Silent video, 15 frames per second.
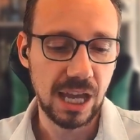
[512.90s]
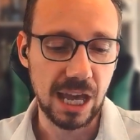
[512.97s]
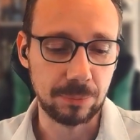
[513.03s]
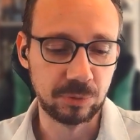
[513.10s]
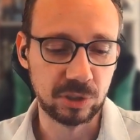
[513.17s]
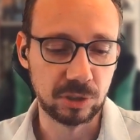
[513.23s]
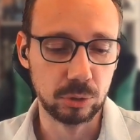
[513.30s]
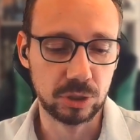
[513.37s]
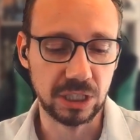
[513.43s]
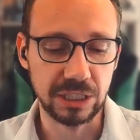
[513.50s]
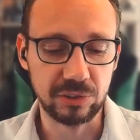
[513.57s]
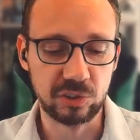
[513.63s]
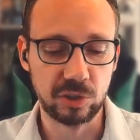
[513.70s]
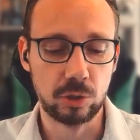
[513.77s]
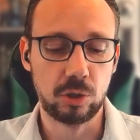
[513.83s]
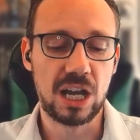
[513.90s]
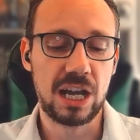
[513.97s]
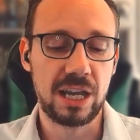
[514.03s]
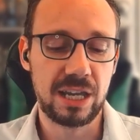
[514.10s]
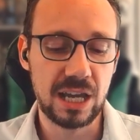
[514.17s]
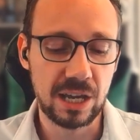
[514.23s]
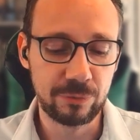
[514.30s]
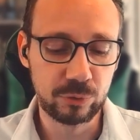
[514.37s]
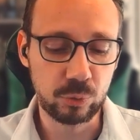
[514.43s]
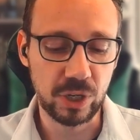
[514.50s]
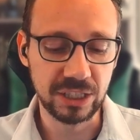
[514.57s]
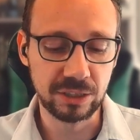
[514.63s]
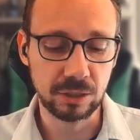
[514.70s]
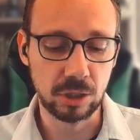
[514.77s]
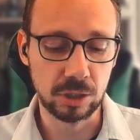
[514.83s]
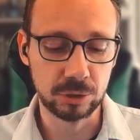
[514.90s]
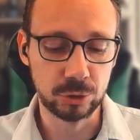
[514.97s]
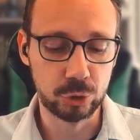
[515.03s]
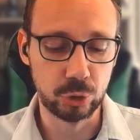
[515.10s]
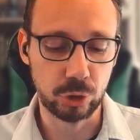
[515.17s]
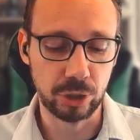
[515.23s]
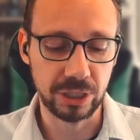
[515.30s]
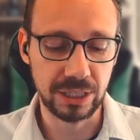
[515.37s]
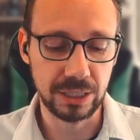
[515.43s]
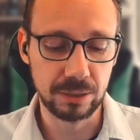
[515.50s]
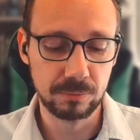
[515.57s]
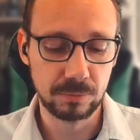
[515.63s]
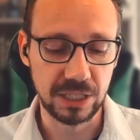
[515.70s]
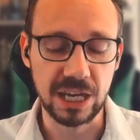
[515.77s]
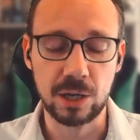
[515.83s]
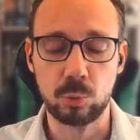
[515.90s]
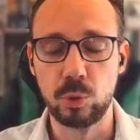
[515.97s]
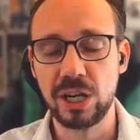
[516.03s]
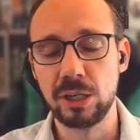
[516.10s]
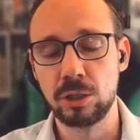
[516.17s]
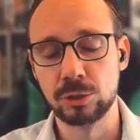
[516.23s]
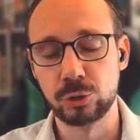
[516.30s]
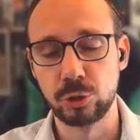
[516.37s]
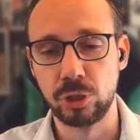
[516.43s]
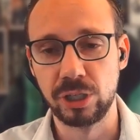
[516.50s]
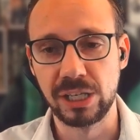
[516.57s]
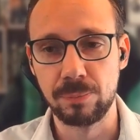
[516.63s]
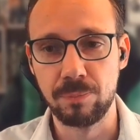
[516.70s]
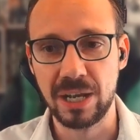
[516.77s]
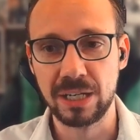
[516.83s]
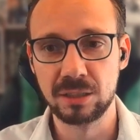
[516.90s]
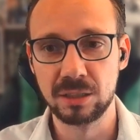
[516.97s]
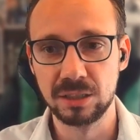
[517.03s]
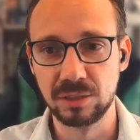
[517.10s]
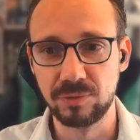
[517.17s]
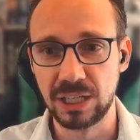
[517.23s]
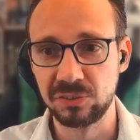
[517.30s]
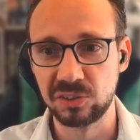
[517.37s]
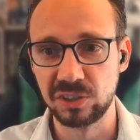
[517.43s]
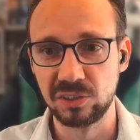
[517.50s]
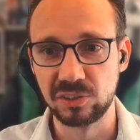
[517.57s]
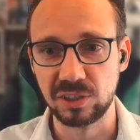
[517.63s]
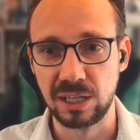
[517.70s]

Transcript: Absolutely. So I have quite a long journey, way long journey in medical devices.